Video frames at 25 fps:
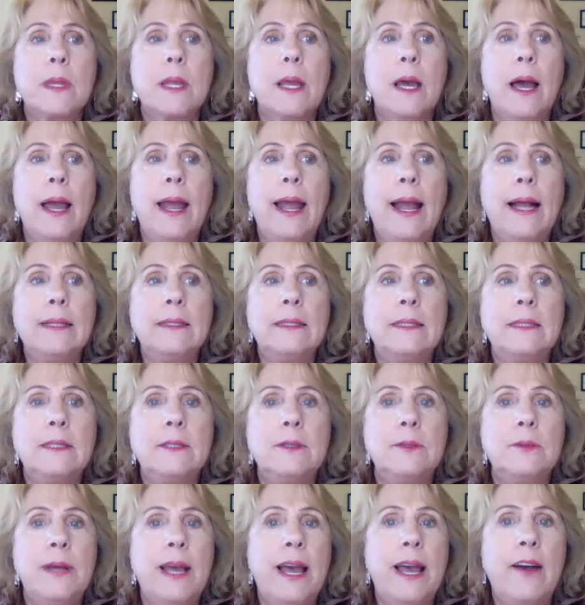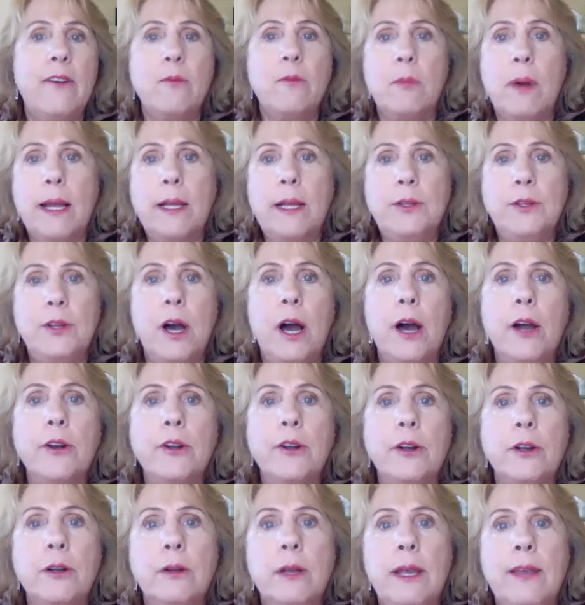I had to have my
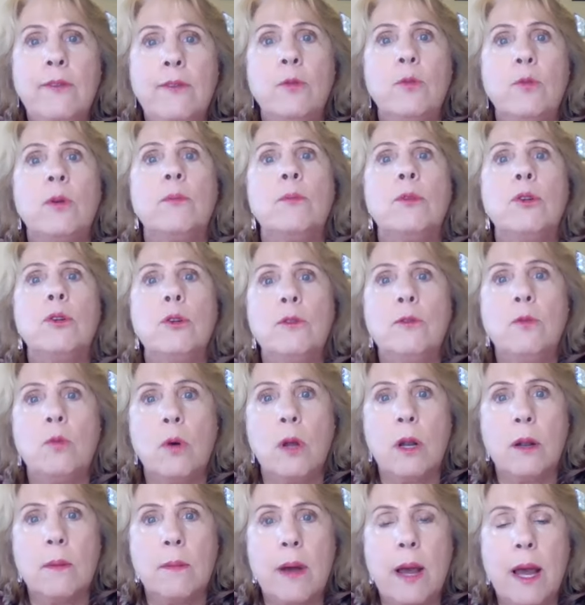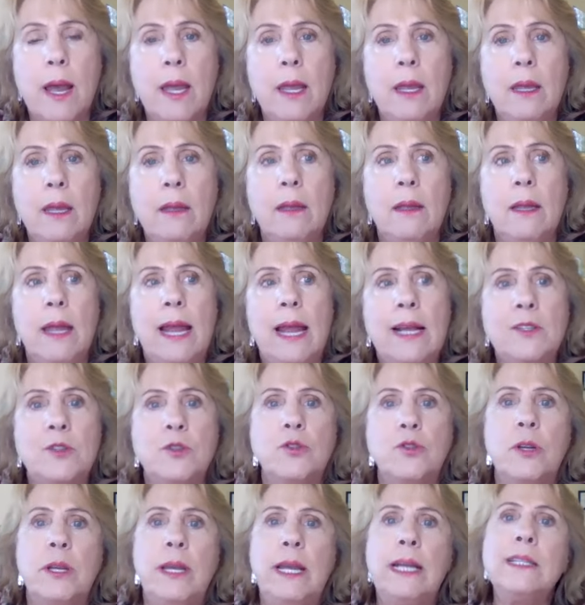daughter even remove one of my
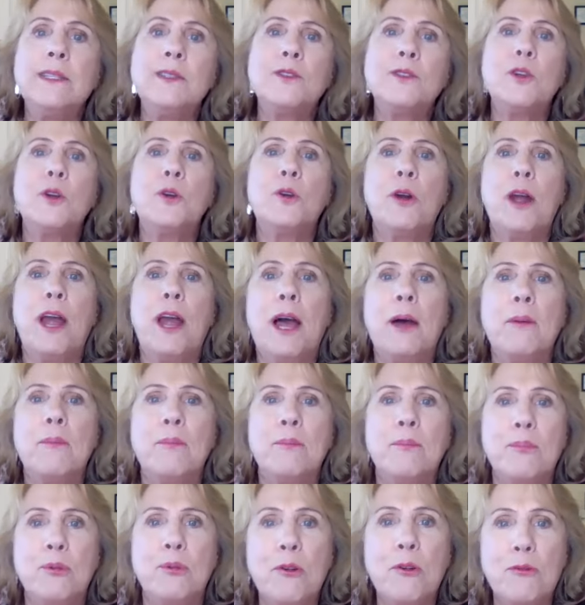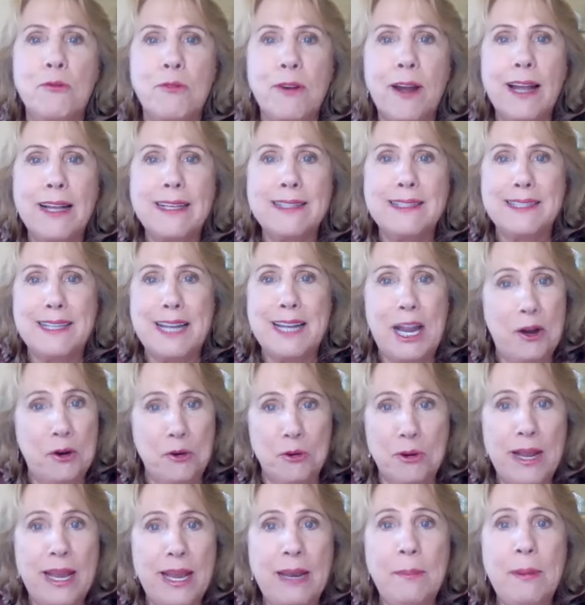extra Instagram profiles that I
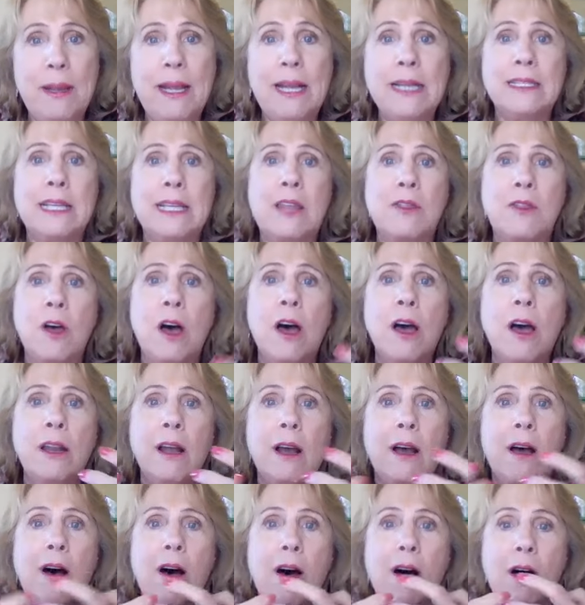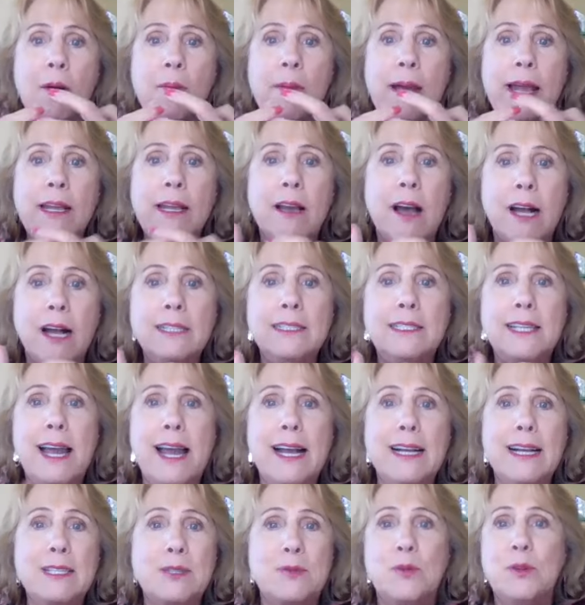created because I thought all my
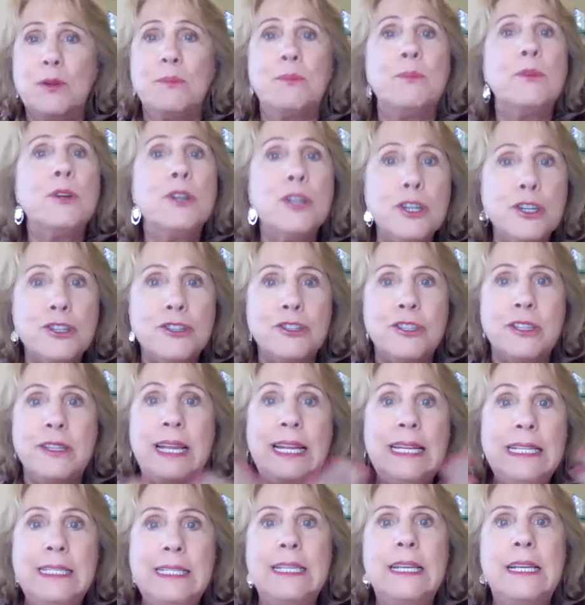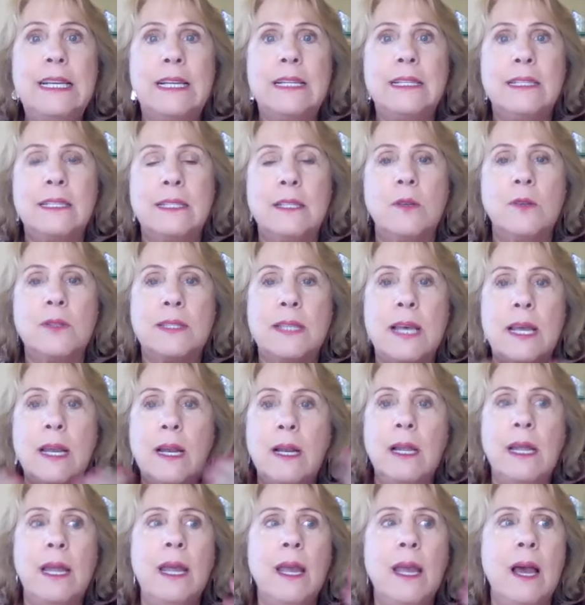contacts would merge, and they didn't. So
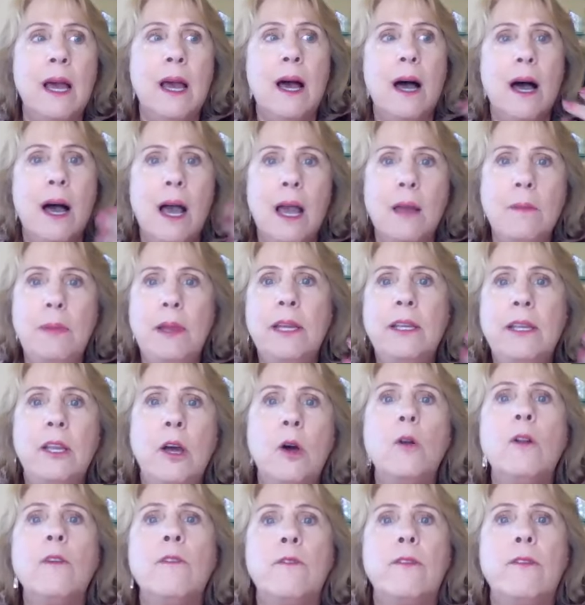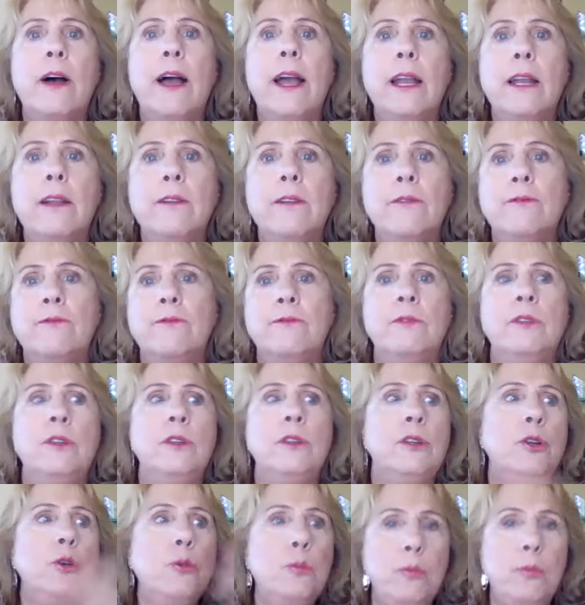suddenly I'm being notified of
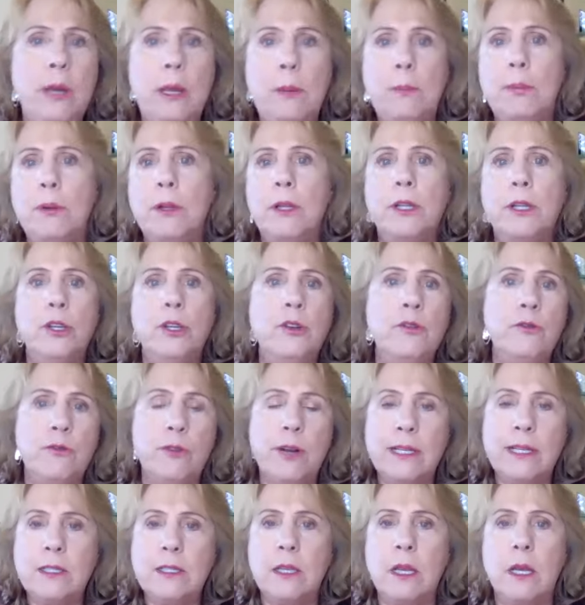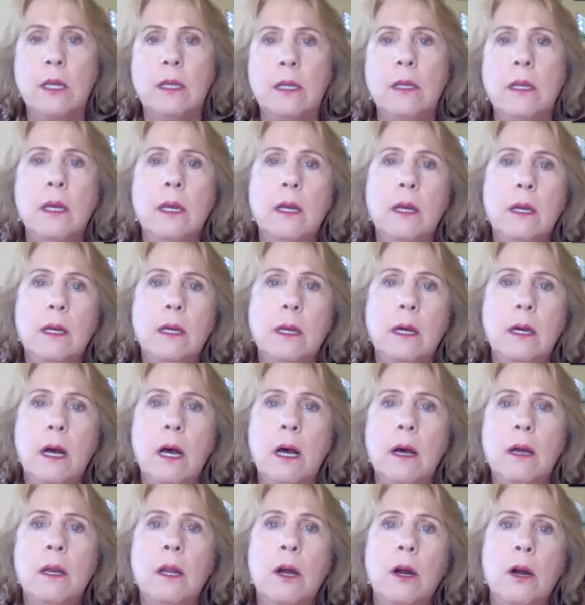new people and new friends on,
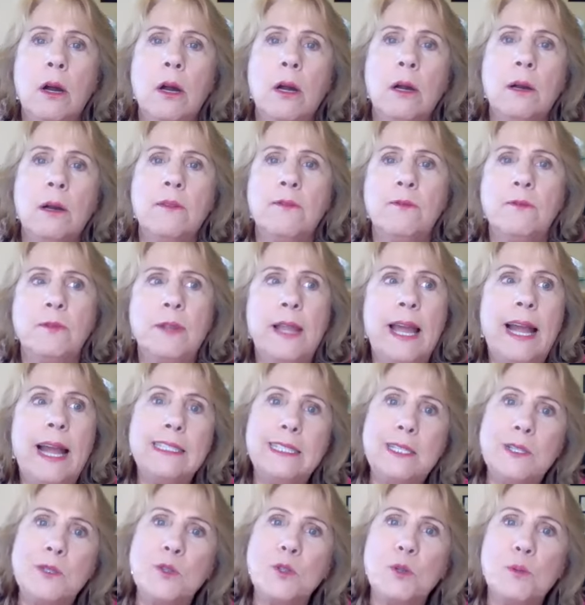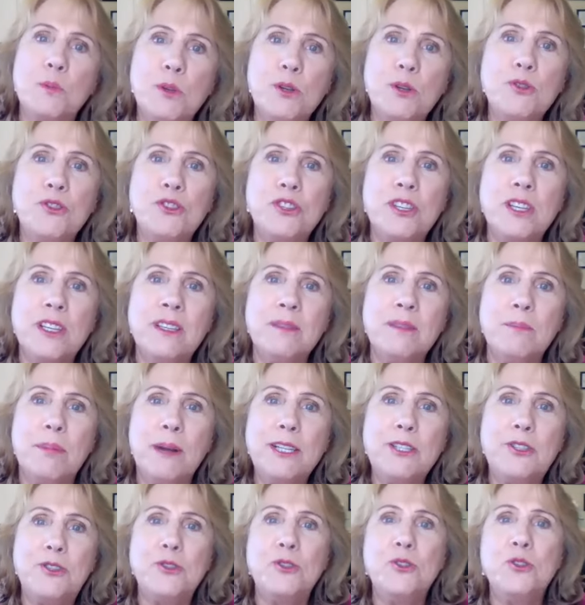on our flag distribution
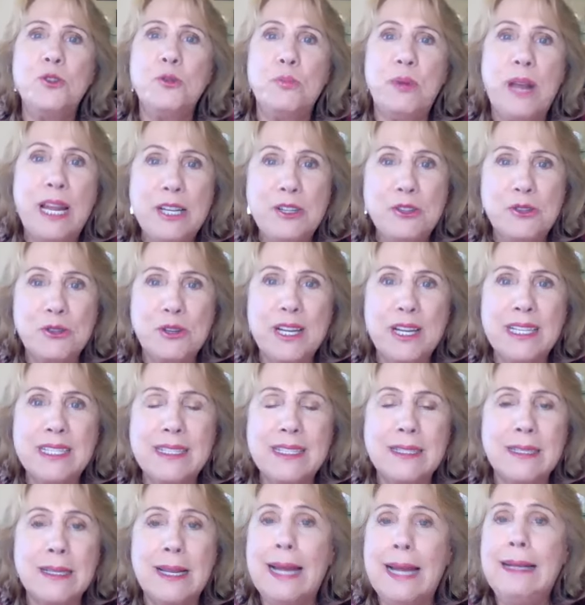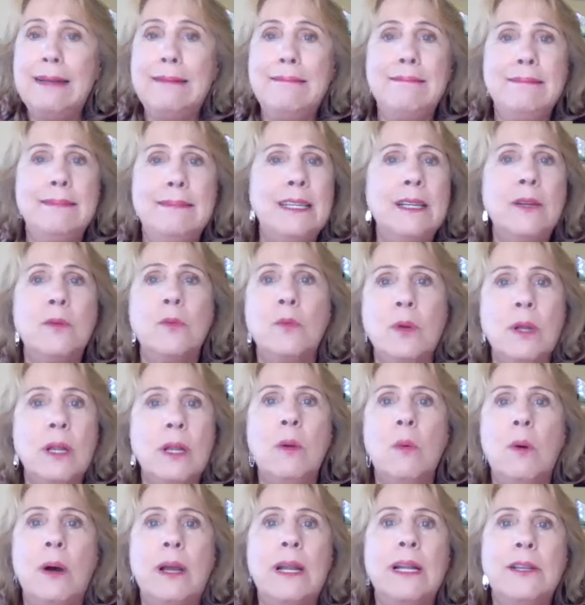by Junior Patriots. And I didn't
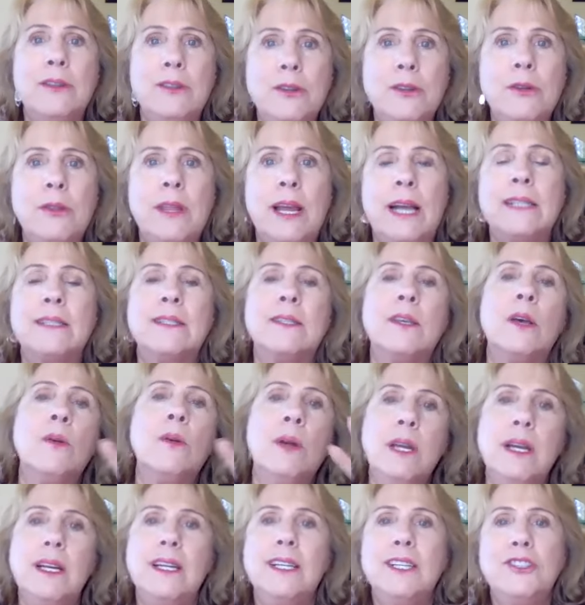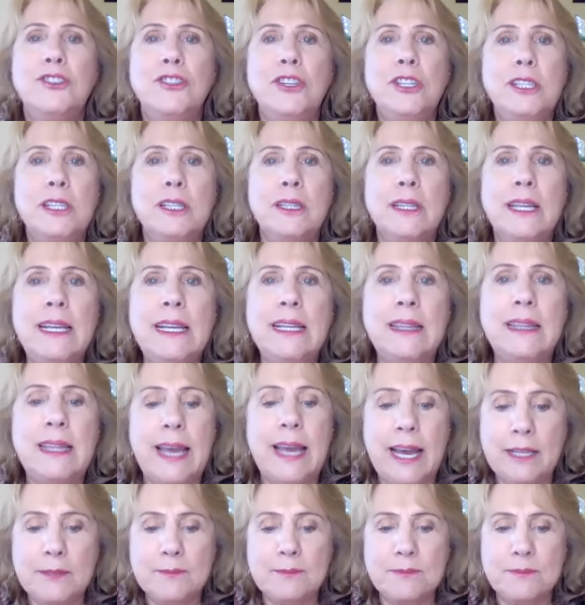really want to do that. So she deleted
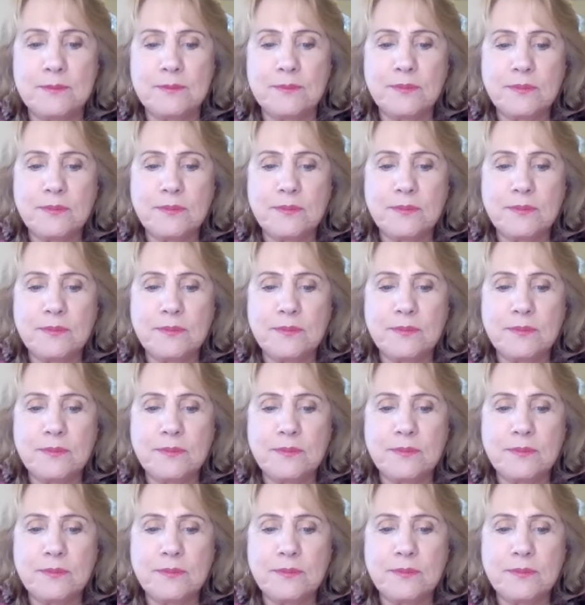that.